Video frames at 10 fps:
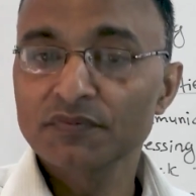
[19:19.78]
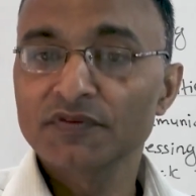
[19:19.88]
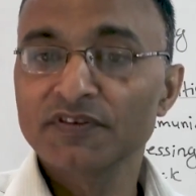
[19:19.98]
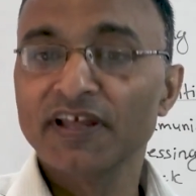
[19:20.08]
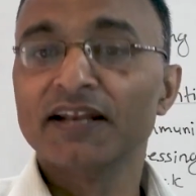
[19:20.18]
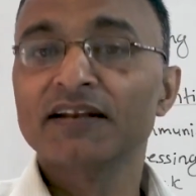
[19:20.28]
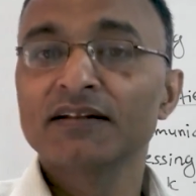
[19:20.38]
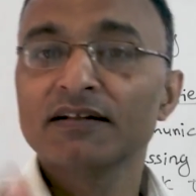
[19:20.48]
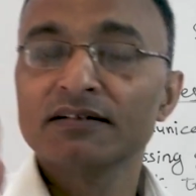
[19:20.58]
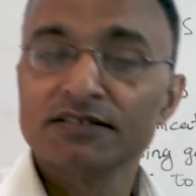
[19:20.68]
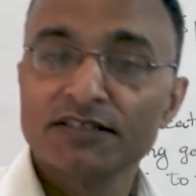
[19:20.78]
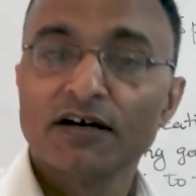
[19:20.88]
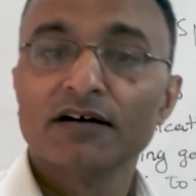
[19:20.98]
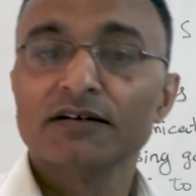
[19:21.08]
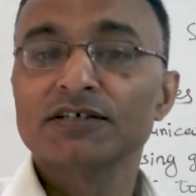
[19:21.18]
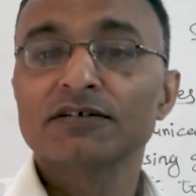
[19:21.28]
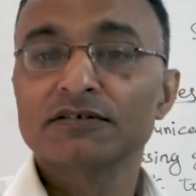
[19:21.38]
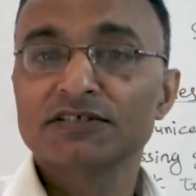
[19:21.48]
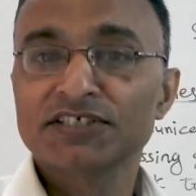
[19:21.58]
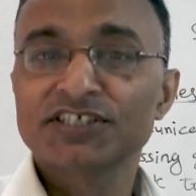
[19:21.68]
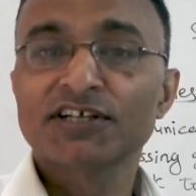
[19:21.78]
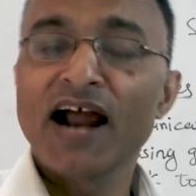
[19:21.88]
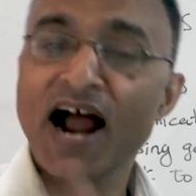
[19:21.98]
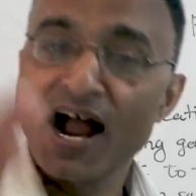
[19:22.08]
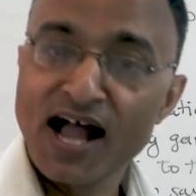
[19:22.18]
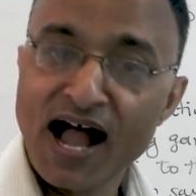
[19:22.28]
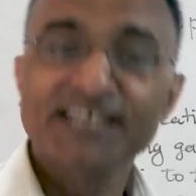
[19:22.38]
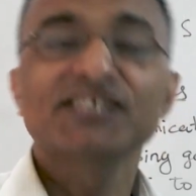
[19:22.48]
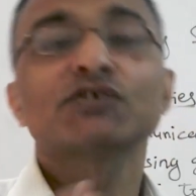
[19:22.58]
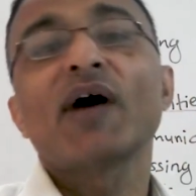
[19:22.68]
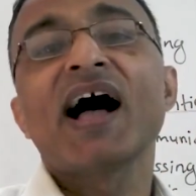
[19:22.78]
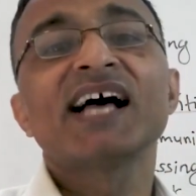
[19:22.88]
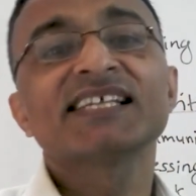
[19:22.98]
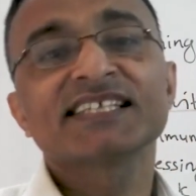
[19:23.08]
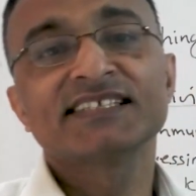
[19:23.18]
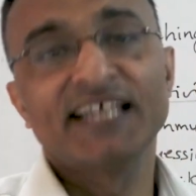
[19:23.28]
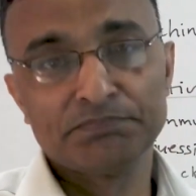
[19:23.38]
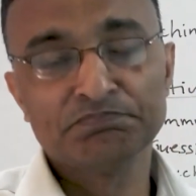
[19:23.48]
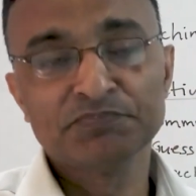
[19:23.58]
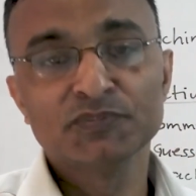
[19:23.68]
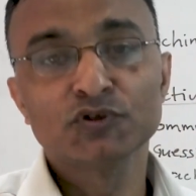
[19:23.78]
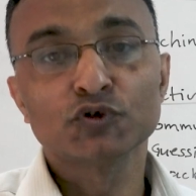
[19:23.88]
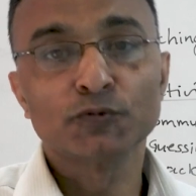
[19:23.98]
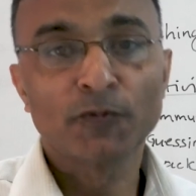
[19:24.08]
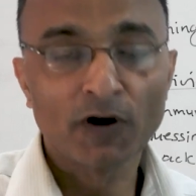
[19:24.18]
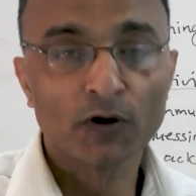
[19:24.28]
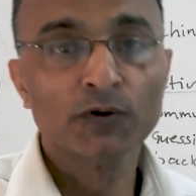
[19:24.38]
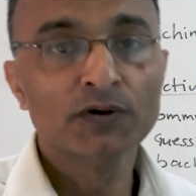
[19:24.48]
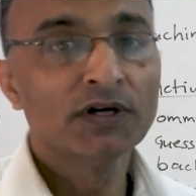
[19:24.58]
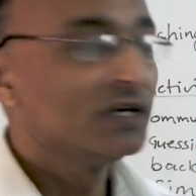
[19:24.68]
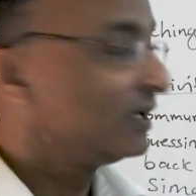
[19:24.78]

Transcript: then the teacher has to ask them to follow